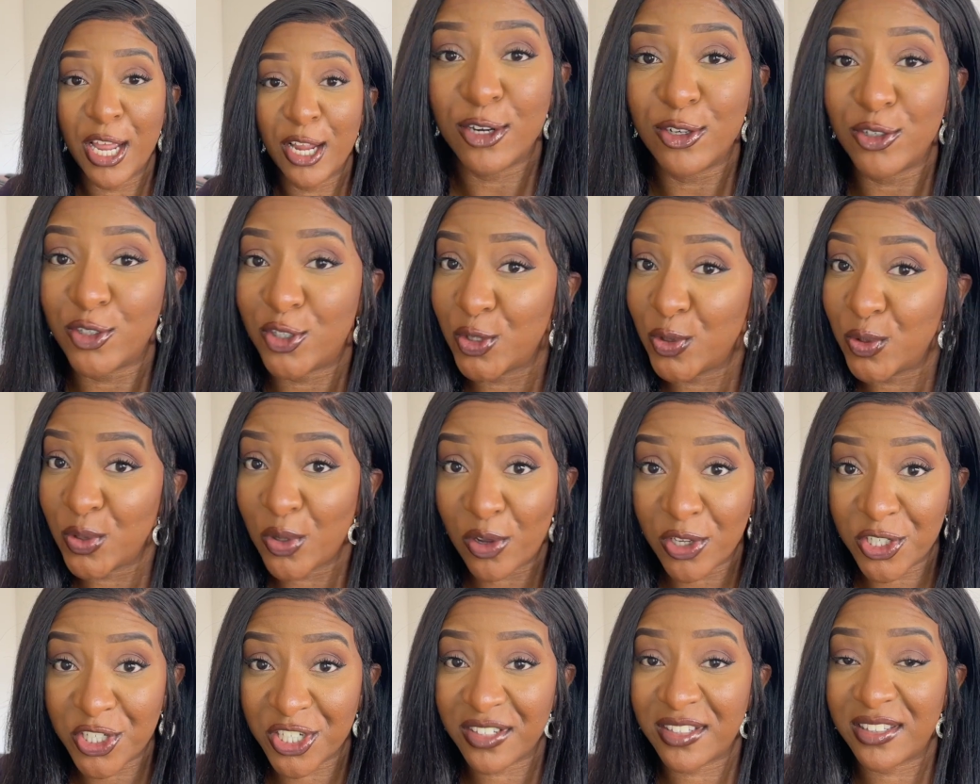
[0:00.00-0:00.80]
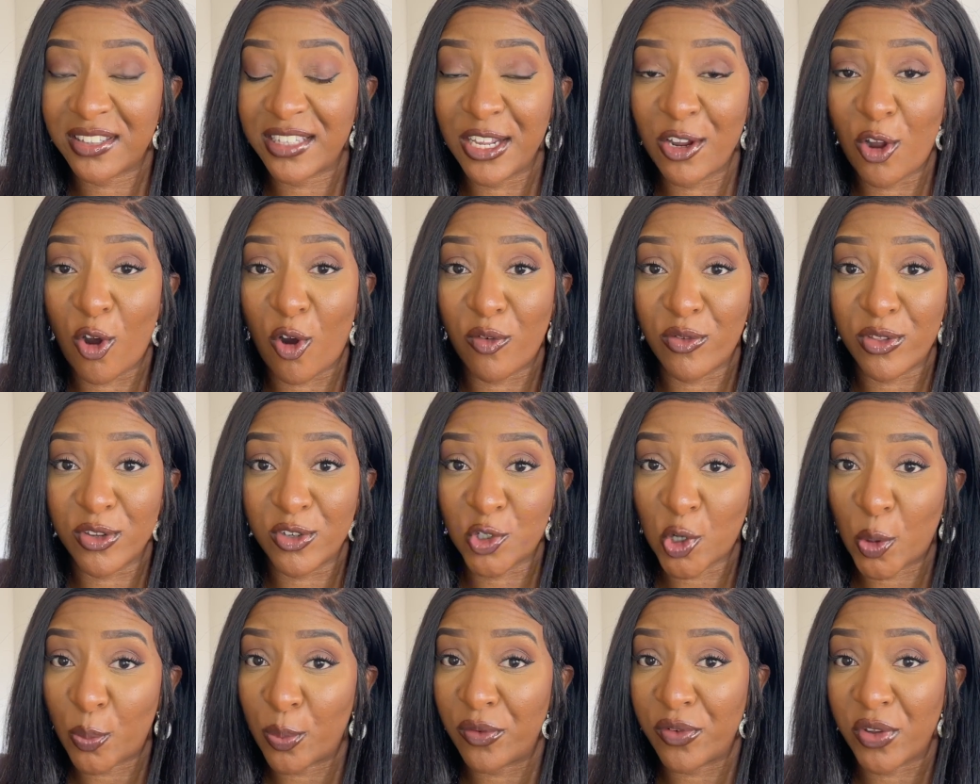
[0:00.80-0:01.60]
Do not just think off the
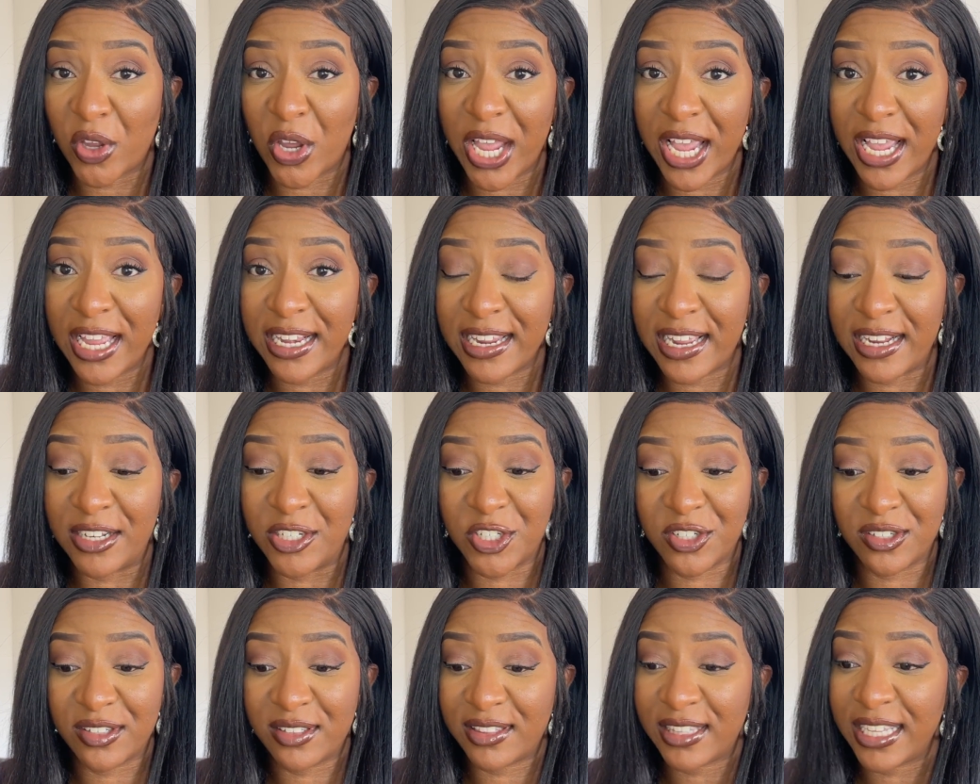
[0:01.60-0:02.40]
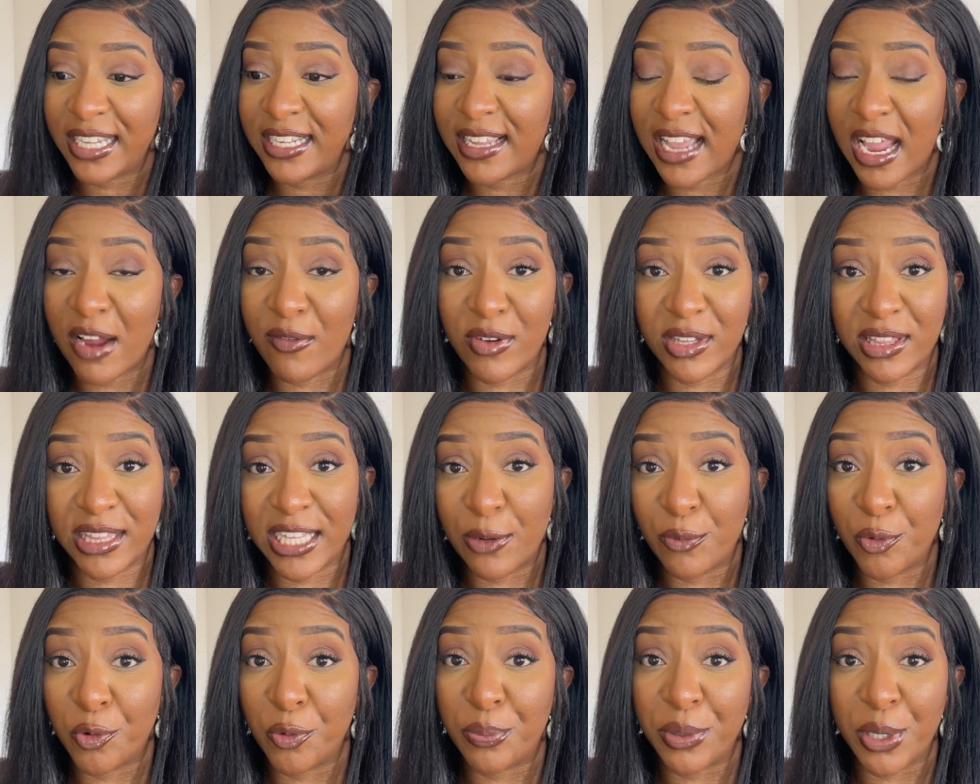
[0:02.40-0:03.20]
top of your head and just think
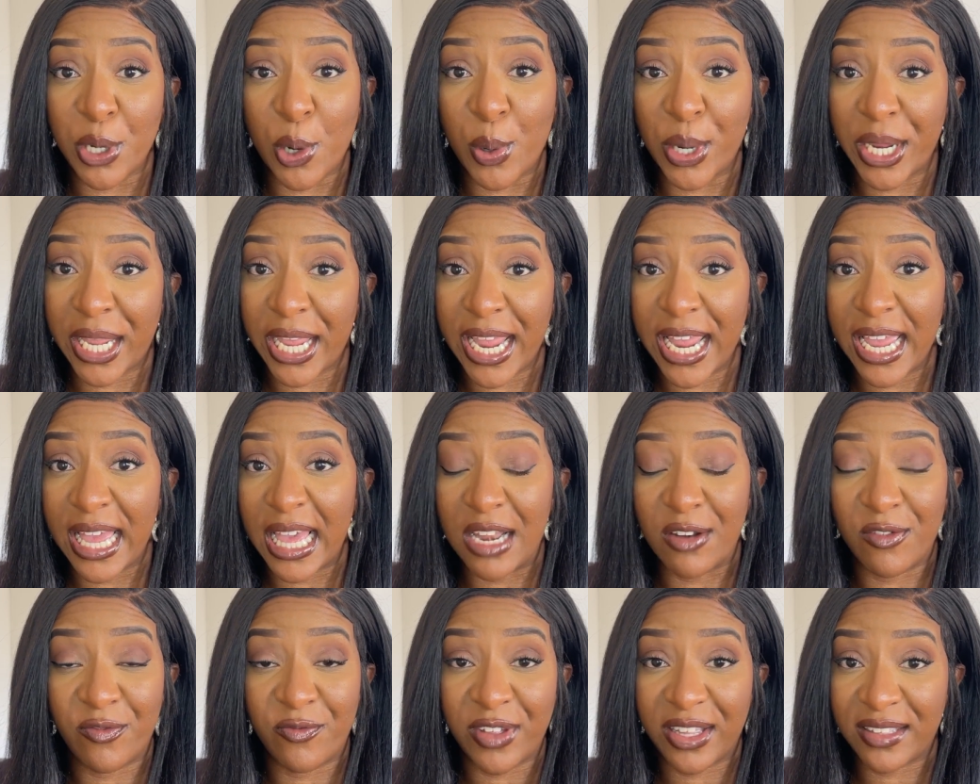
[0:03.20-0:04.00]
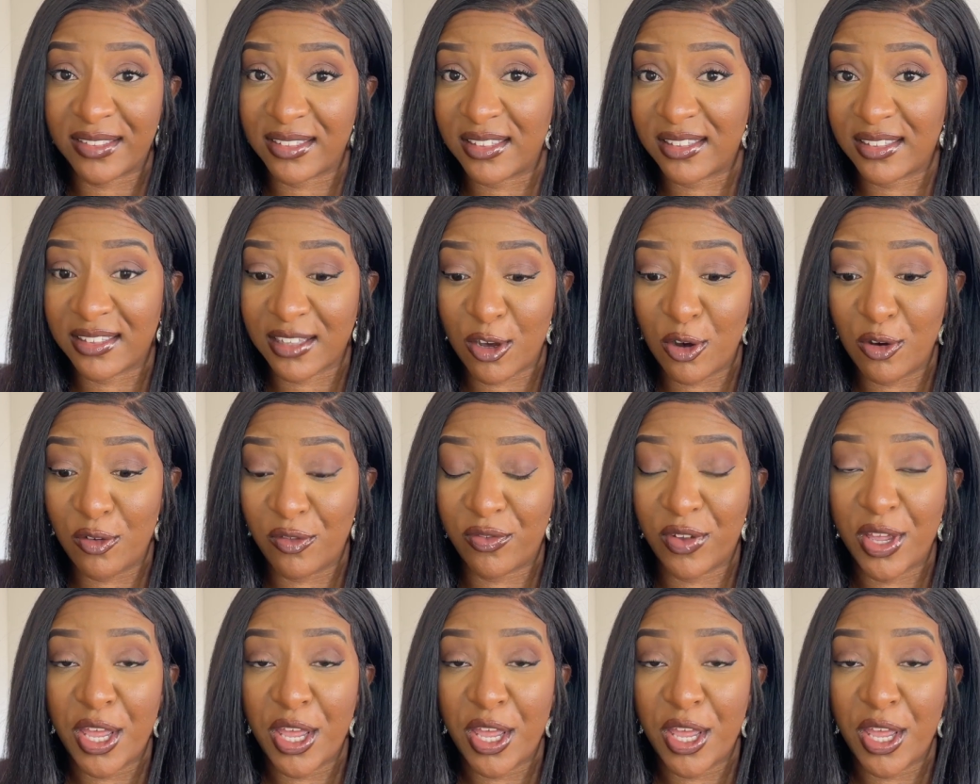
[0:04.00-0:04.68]
everything will be okay and fix itself.